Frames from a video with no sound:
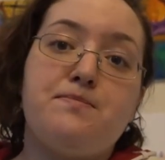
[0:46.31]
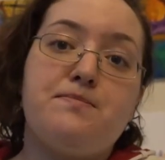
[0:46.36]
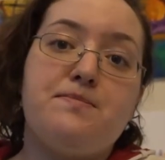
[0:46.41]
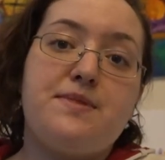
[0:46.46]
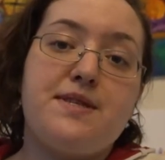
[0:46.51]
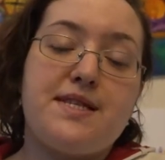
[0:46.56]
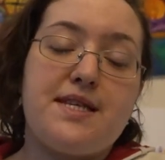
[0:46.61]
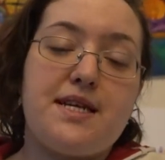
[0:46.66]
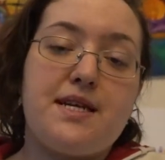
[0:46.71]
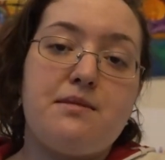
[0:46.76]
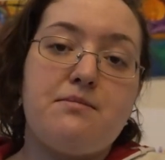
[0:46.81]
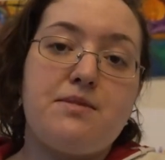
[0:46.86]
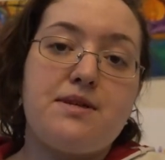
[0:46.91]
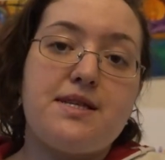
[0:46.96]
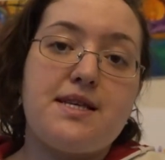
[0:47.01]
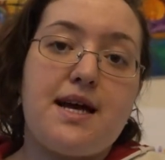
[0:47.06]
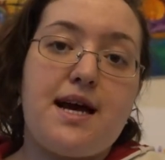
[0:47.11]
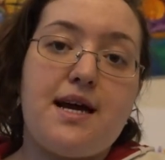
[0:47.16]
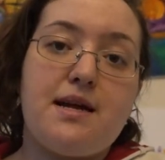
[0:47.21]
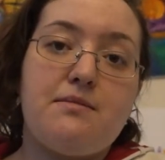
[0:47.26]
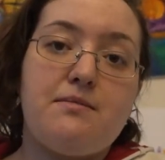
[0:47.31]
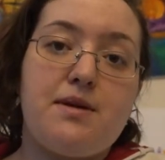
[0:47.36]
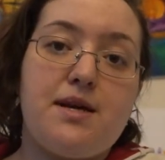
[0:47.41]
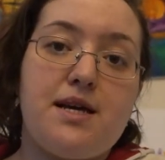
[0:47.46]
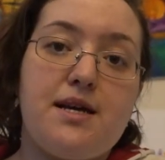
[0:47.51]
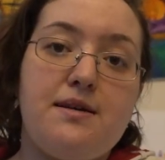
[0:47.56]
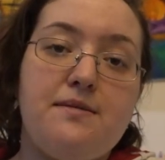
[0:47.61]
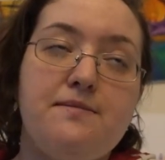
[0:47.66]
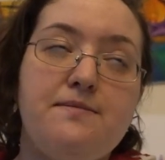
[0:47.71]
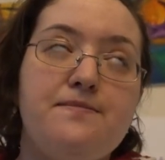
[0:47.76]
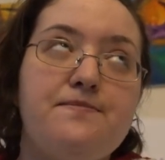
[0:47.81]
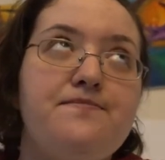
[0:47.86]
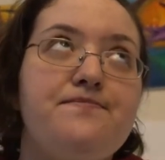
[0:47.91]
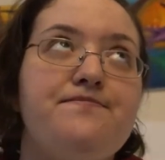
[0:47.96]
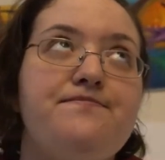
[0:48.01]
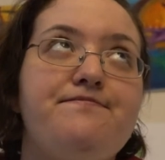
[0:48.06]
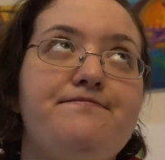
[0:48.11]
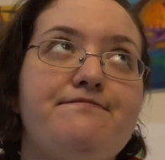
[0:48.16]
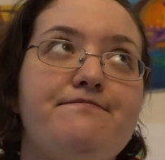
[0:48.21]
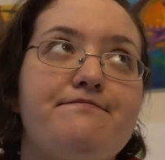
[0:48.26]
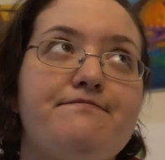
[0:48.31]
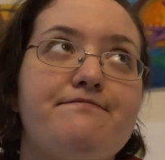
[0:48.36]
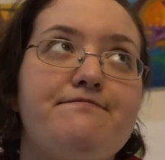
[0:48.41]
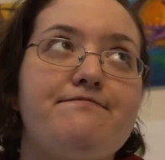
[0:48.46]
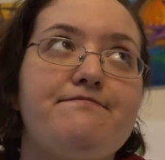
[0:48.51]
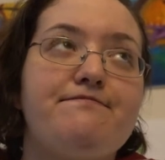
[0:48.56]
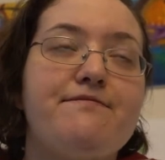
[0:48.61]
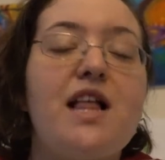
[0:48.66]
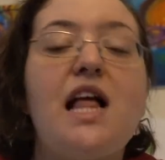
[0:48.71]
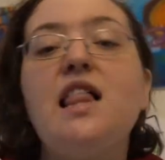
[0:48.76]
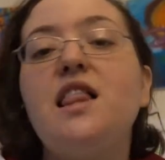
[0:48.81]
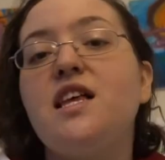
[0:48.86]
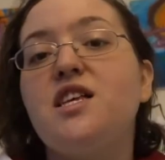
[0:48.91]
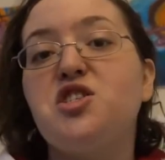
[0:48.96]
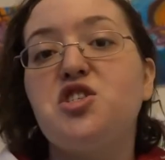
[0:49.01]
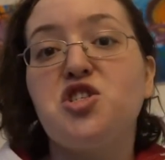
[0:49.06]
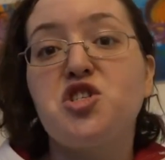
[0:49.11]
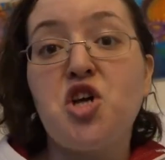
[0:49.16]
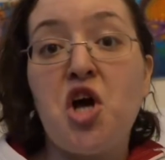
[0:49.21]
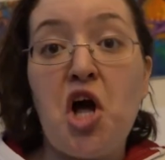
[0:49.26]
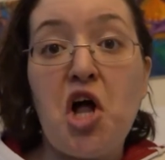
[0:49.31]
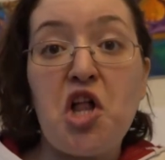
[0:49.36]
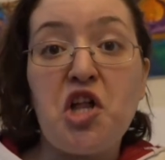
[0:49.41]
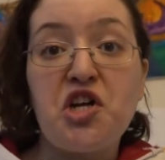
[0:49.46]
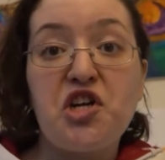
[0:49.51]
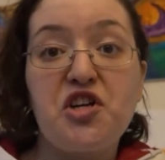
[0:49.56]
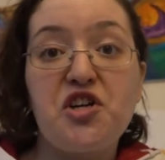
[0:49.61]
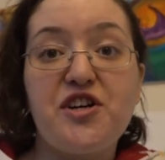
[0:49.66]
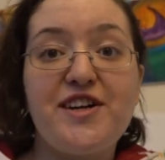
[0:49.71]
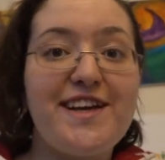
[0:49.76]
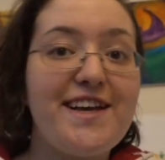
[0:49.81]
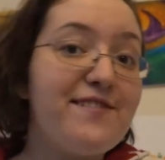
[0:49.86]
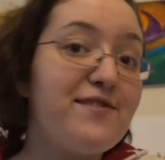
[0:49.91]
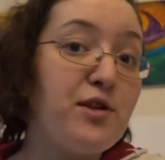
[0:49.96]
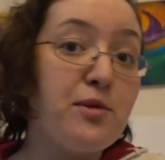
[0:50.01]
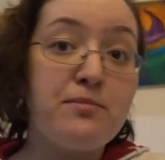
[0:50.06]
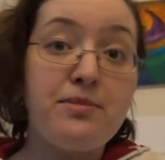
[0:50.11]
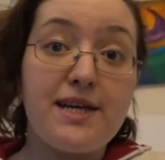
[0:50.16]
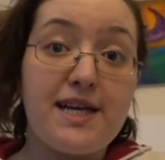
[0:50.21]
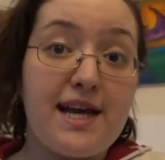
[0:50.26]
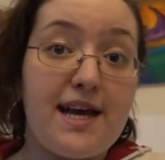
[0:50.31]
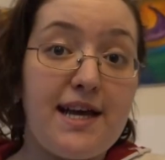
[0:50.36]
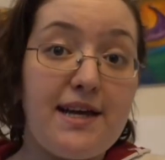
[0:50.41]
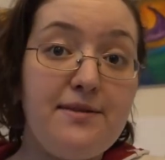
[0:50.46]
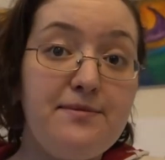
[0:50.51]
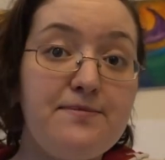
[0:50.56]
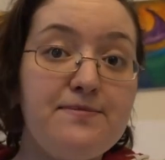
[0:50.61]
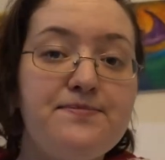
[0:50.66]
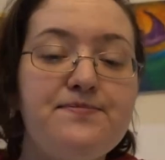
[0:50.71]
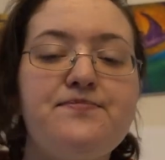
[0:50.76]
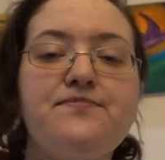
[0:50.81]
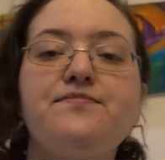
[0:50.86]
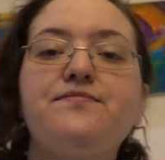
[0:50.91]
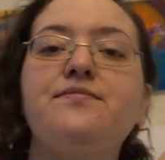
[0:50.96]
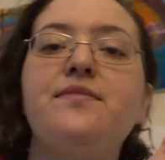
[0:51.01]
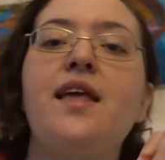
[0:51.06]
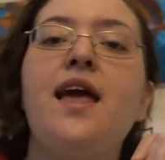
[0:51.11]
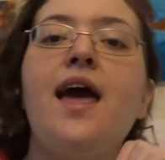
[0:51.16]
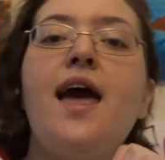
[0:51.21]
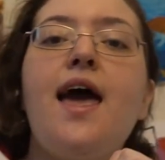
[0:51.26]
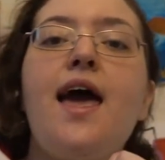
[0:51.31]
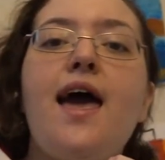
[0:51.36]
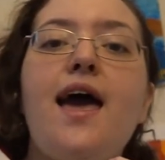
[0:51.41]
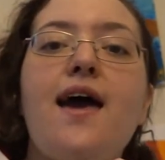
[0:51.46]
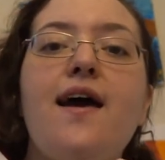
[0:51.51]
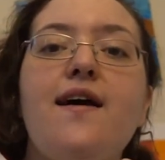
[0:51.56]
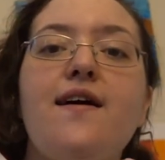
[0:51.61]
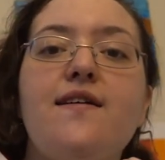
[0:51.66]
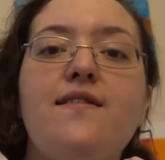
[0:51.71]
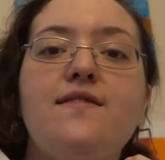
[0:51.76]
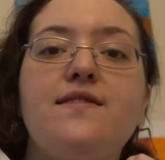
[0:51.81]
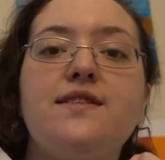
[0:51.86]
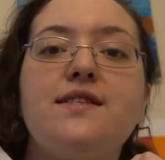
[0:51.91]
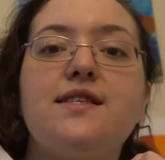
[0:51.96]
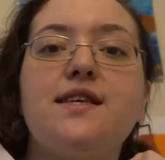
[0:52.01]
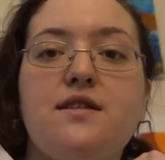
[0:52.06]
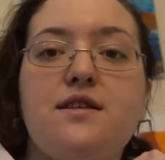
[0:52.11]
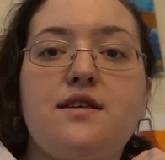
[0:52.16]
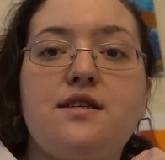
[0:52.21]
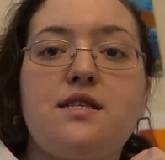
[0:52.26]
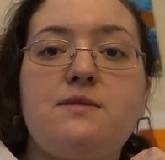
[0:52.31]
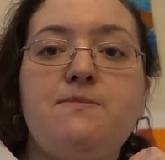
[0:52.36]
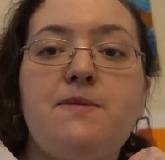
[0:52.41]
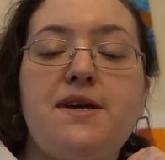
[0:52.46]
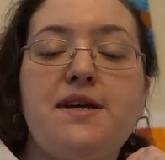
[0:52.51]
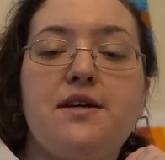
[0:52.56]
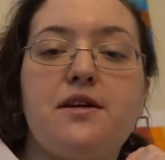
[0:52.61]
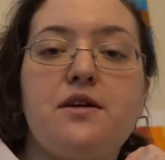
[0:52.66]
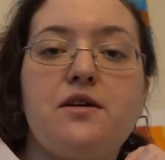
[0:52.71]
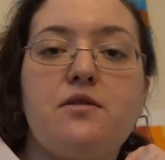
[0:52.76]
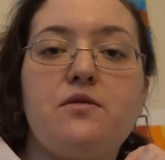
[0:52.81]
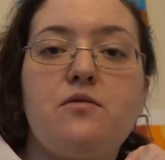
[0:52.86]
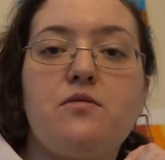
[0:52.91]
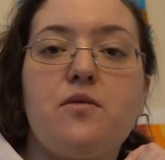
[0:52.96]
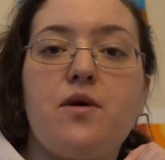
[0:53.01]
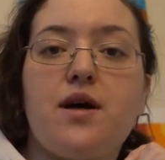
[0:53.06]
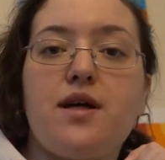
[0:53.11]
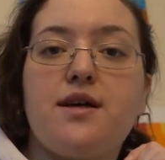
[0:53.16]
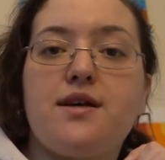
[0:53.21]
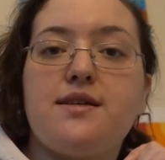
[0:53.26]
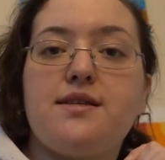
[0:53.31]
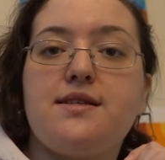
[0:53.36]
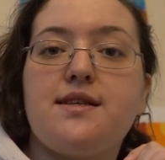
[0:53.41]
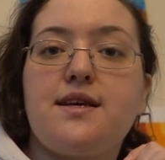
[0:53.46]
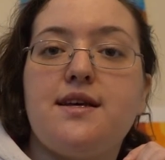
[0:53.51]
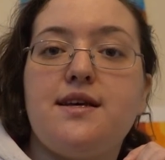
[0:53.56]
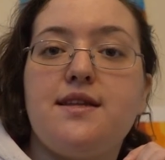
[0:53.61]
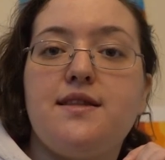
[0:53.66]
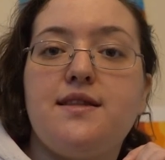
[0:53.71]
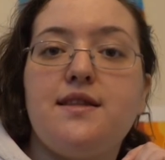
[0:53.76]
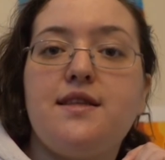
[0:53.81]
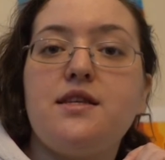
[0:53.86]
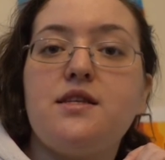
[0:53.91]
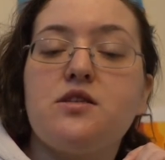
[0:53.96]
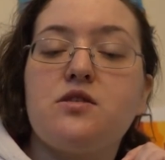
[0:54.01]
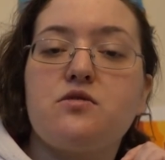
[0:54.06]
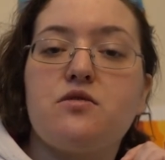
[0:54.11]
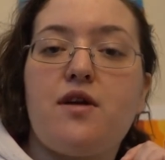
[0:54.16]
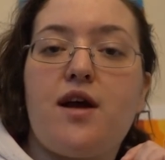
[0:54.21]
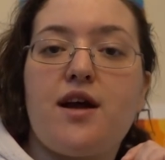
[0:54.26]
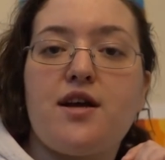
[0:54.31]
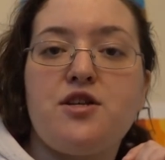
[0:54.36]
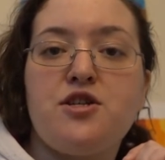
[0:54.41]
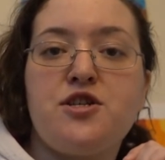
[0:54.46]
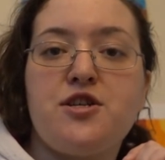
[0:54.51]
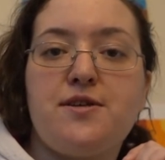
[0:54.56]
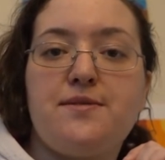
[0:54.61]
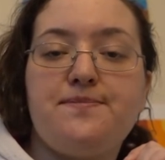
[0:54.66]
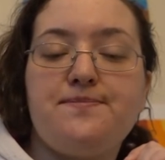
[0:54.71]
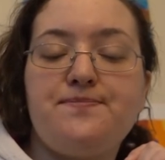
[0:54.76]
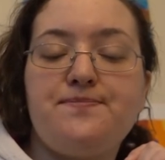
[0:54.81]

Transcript: sitting beside me. Let's just call her evil being. And the speaker was in this direction.